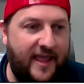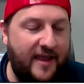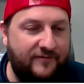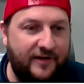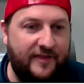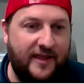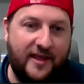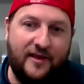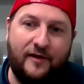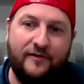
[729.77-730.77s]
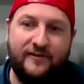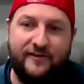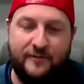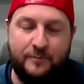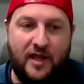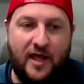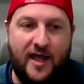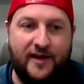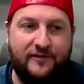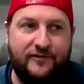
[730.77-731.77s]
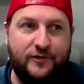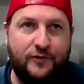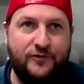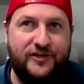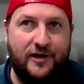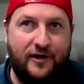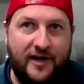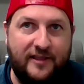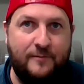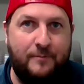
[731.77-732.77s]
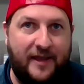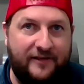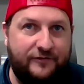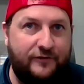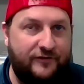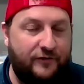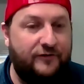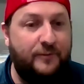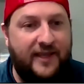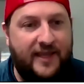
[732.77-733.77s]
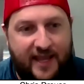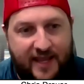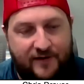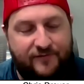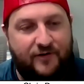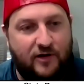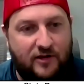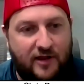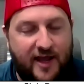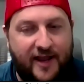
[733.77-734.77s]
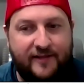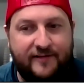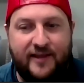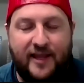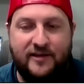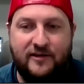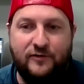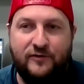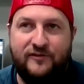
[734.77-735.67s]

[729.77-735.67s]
Everything else is applied to generating the best results we can for our clients and right.